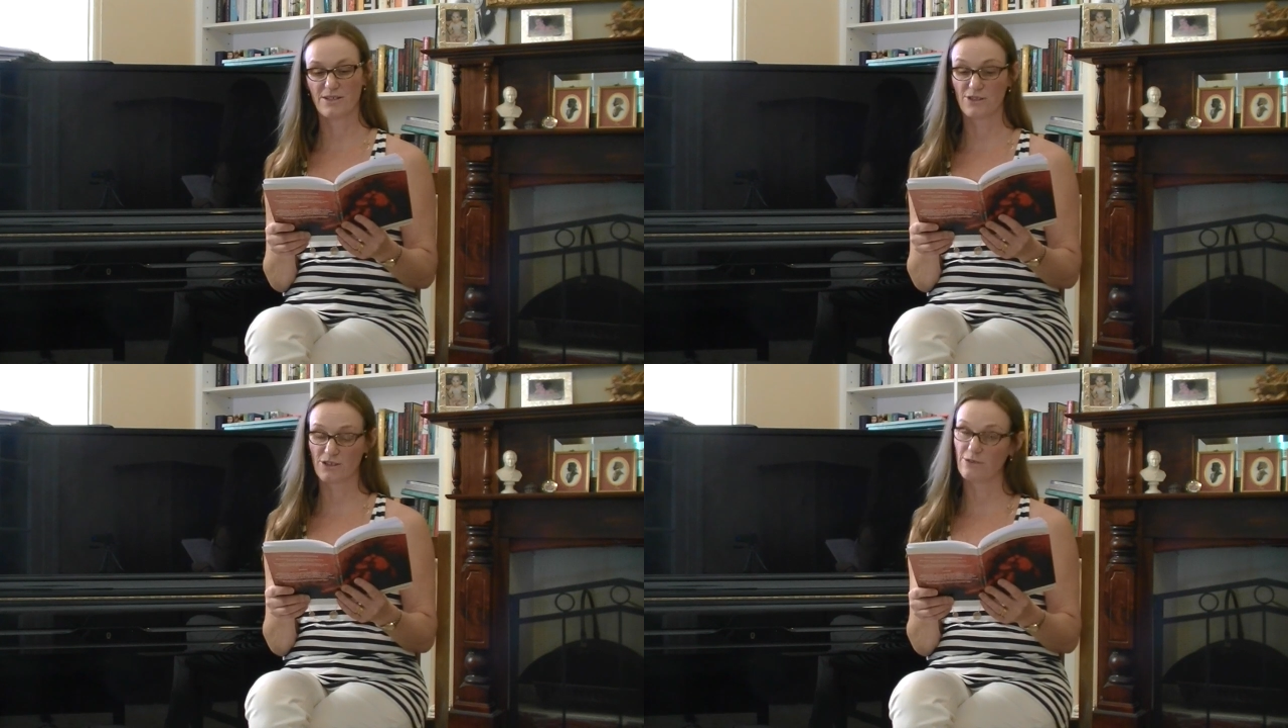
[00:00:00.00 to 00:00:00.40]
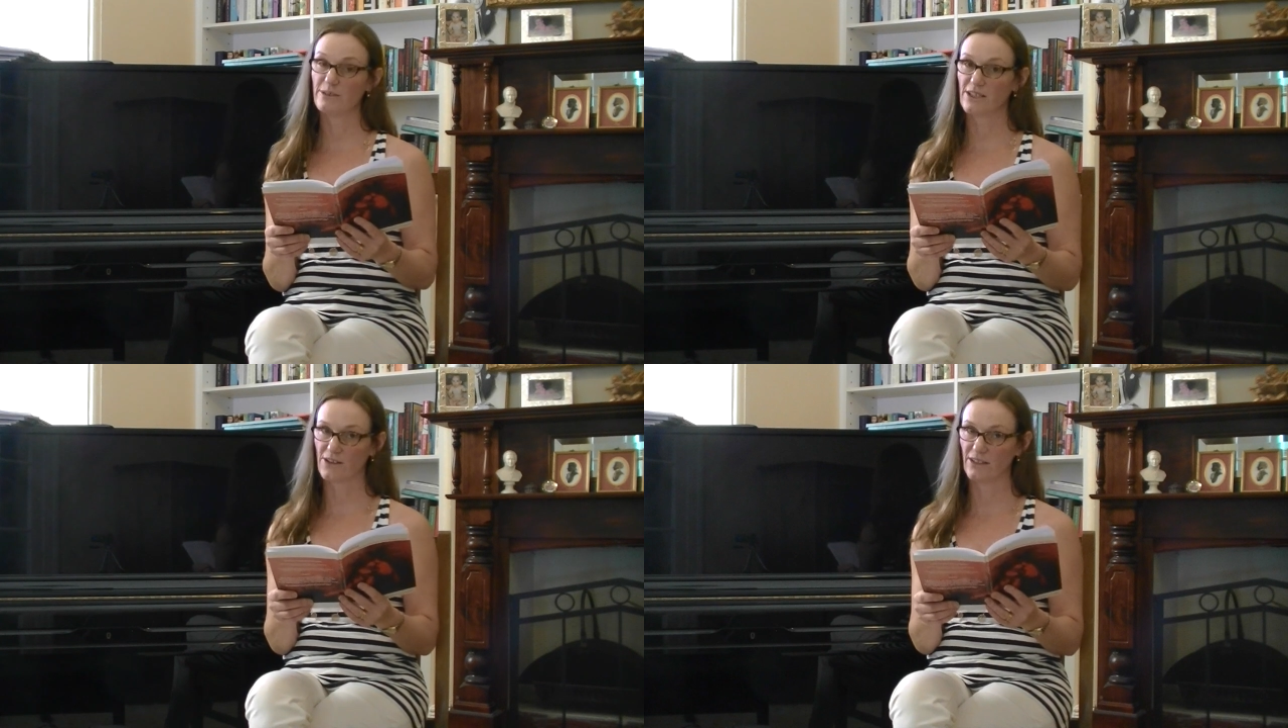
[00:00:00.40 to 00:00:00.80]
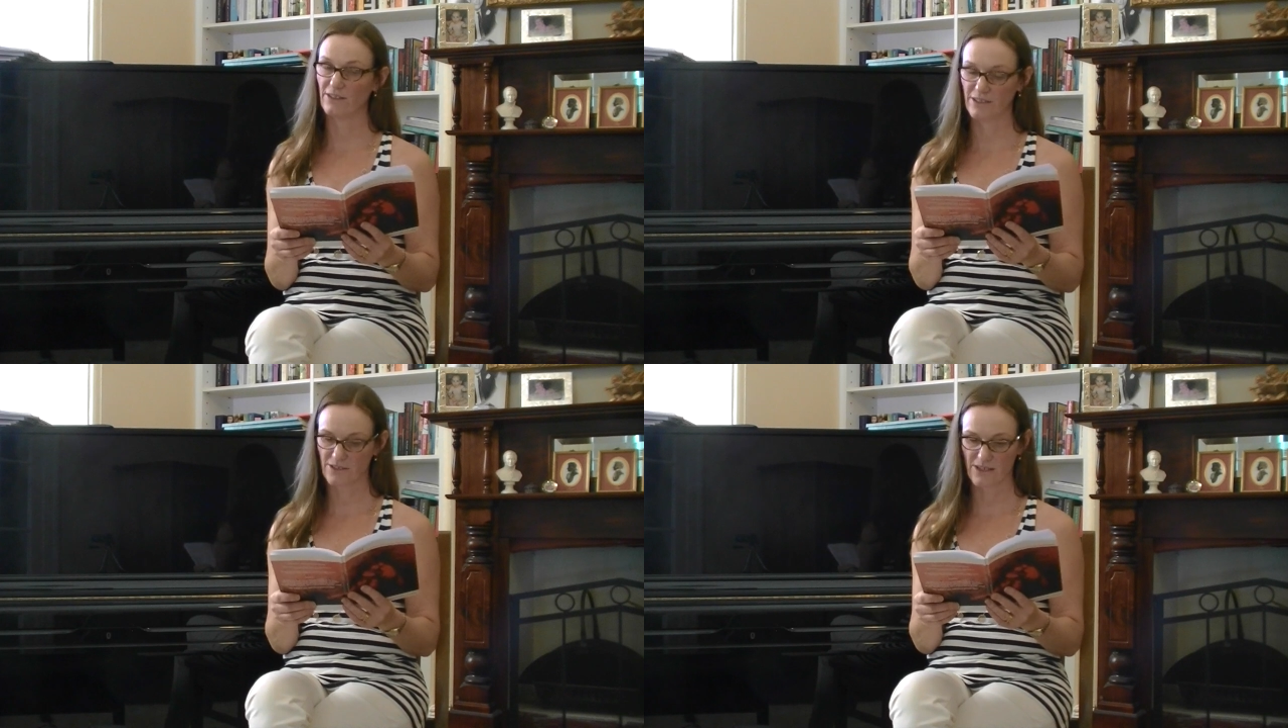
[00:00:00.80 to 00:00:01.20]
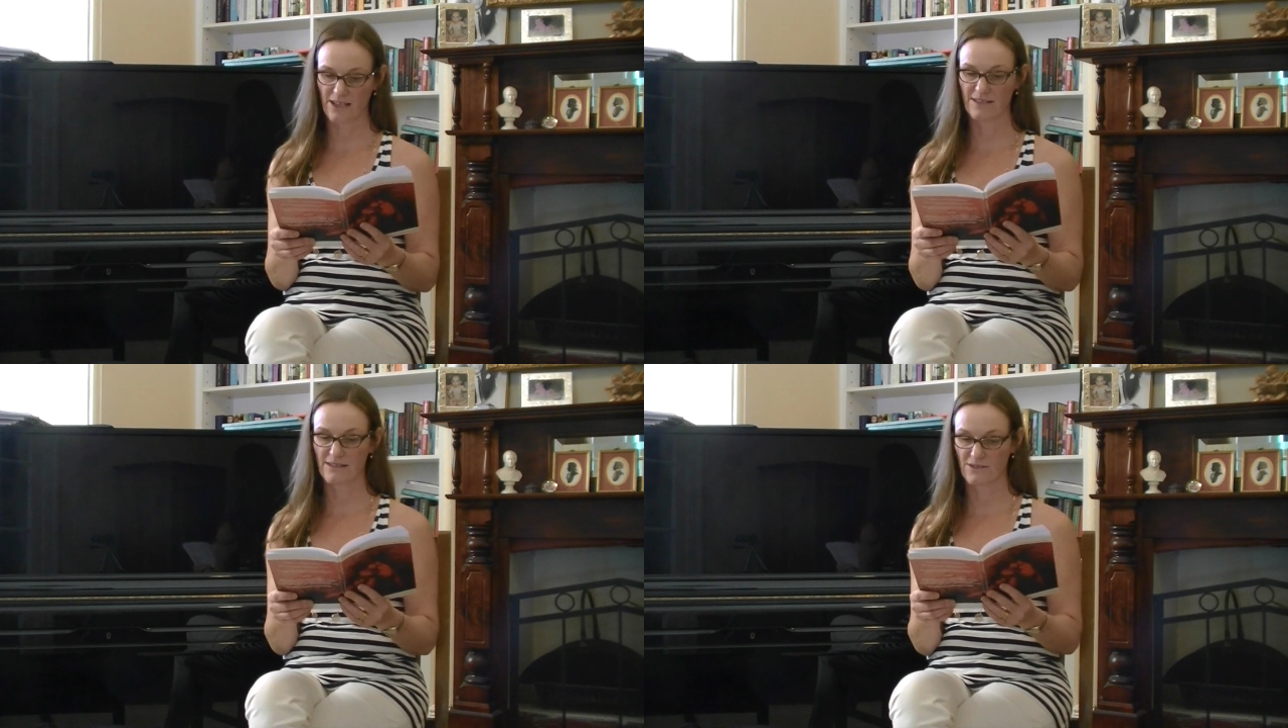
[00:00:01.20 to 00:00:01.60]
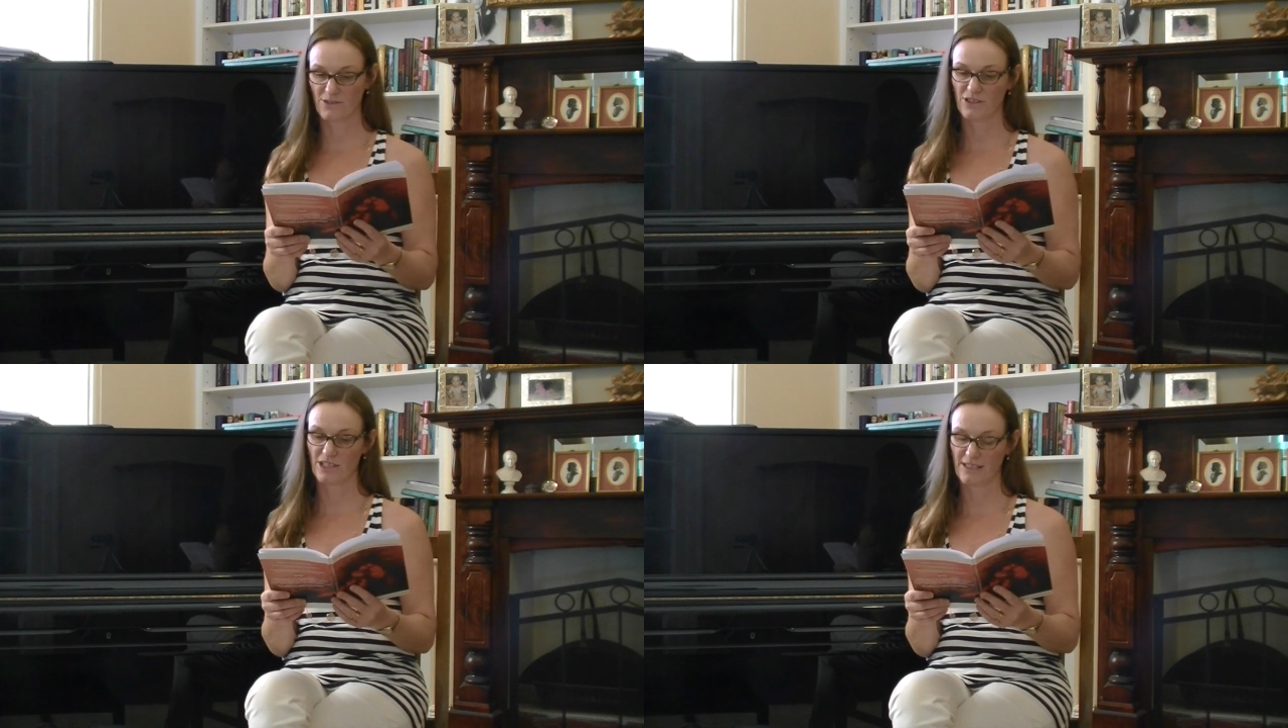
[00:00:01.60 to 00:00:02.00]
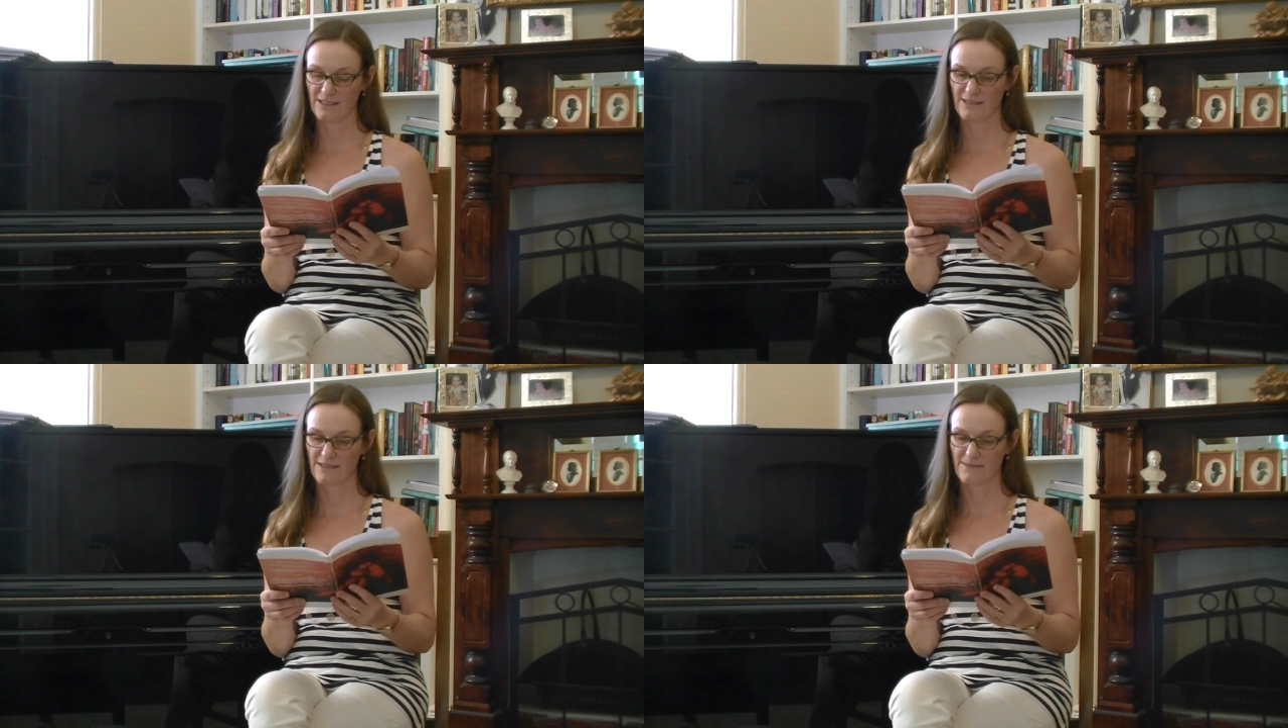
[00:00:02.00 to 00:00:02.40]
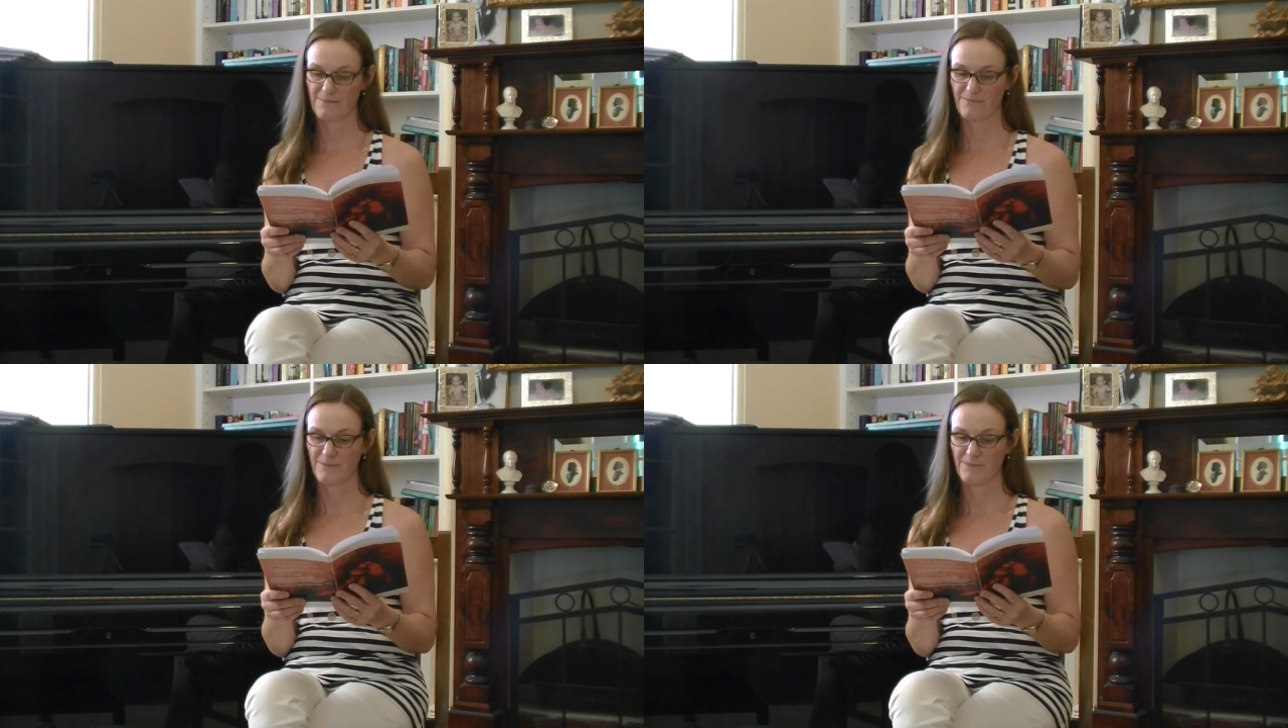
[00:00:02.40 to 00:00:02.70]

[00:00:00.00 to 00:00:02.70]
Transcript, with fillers: a shirt with a collar and trousers, not jeans.